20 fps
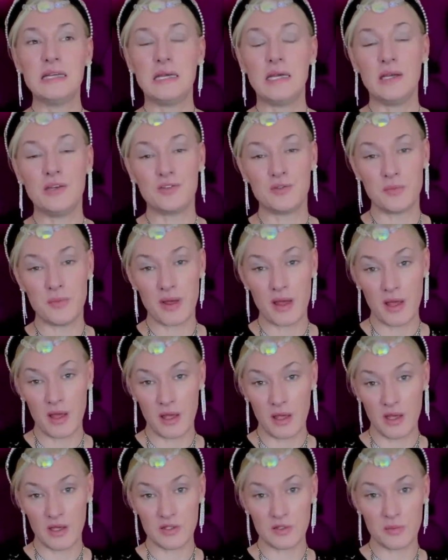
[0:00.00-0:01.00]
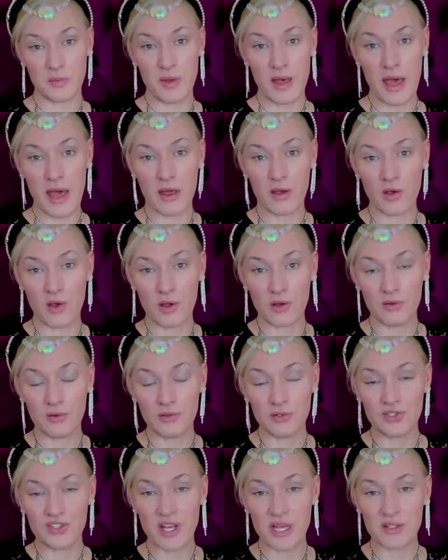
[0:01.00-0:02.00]
Is, is
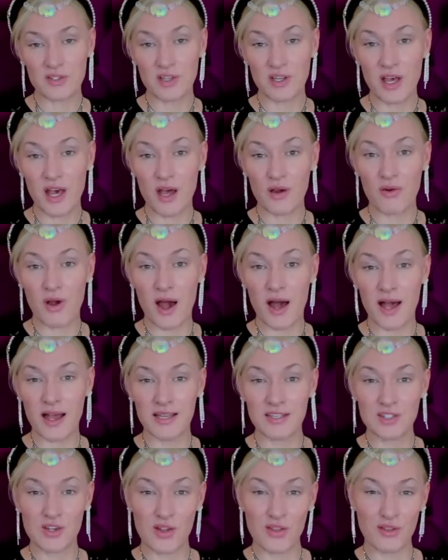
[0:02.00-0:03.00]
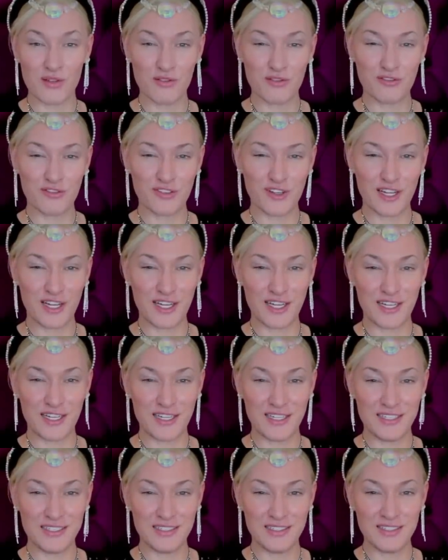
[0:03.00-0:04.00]
Meghan setting her eyes on the
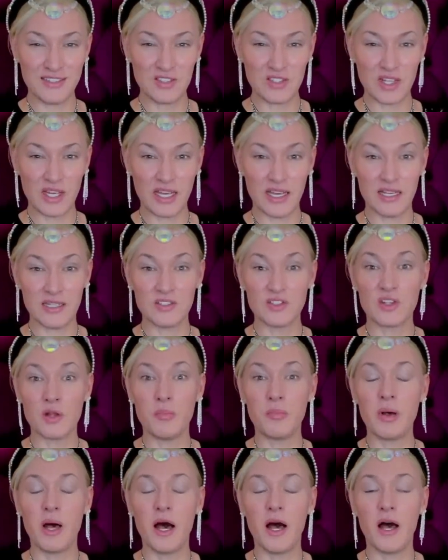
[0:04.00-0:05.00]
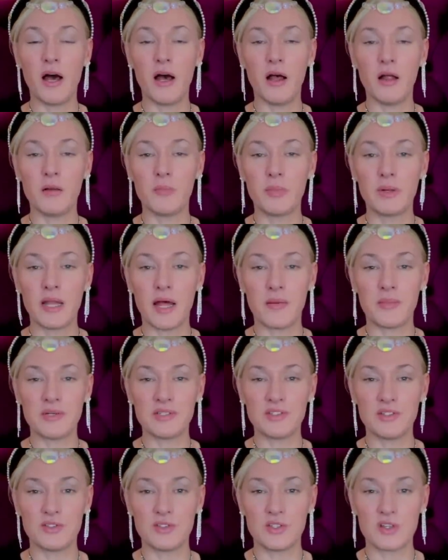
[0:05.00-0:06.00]
fern, seeing as the pearl
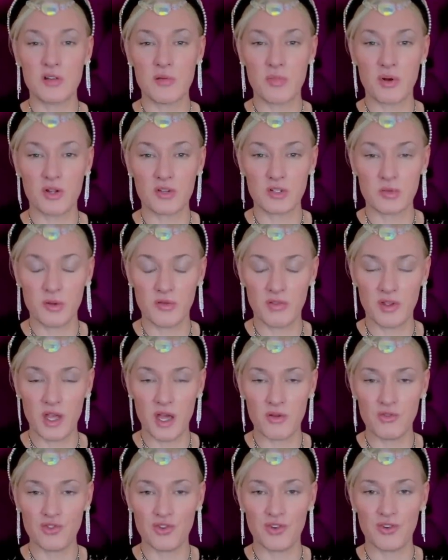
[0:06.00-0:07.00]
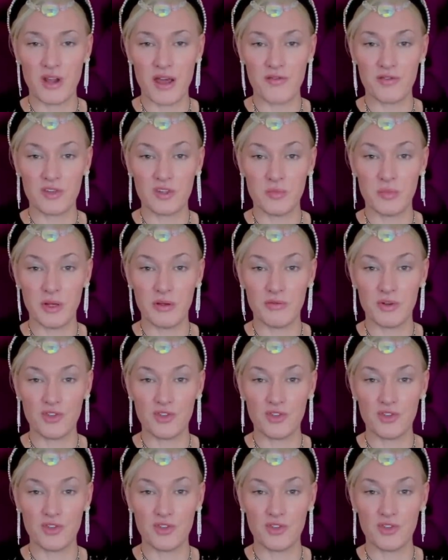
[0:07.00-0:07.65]
plummeted to the bottom of the ocean, never to be